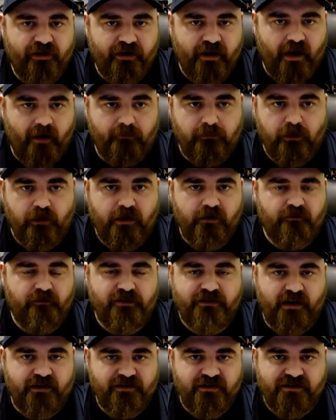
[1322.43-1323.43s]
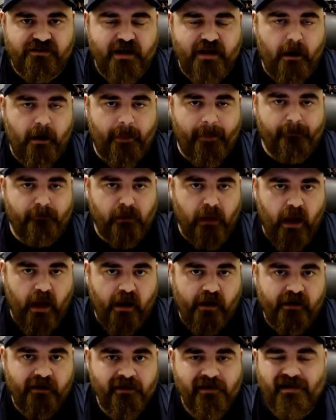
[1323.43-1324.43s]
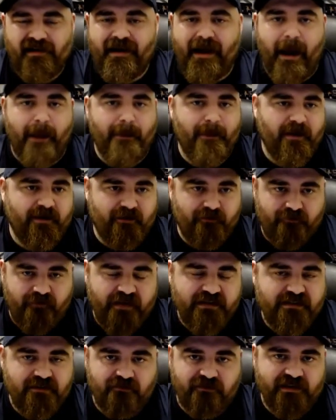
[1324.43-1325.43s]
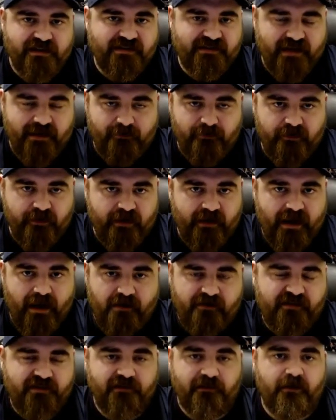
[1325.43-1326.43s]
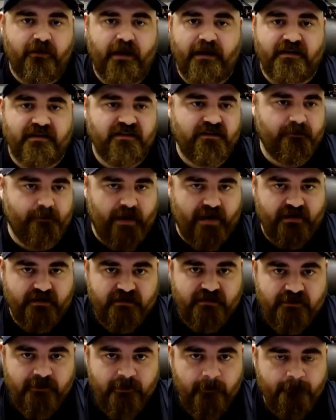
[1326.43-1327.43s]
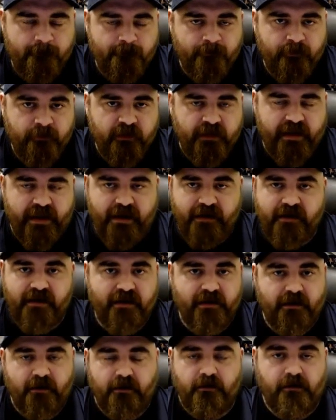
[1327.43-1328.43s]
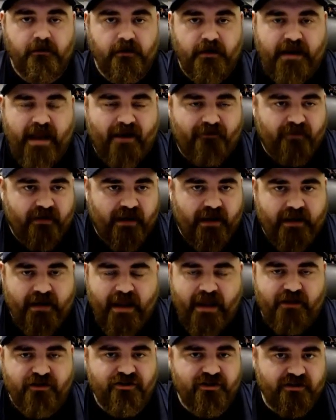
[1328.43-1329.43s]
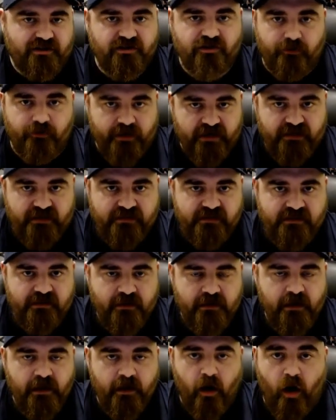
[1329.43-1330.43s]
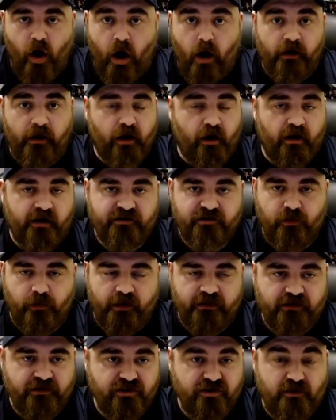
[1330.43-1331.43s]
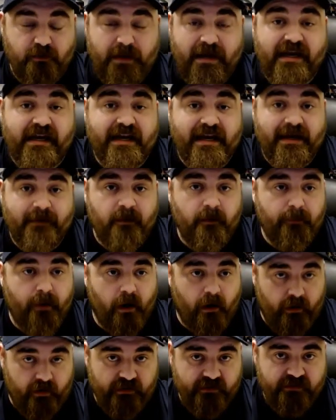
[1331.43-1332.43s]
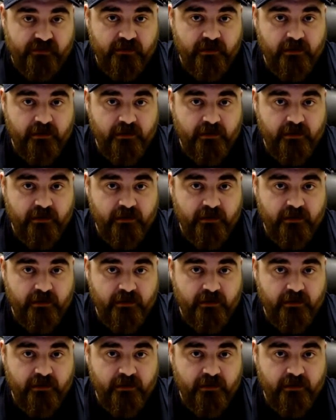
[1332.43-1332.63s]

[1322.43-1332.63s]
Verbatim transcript: up, looking for touches down on the block? And then defensively, same thing. How does he look in space? Can he navigate hedging screens? Are guards going to just pick him apart?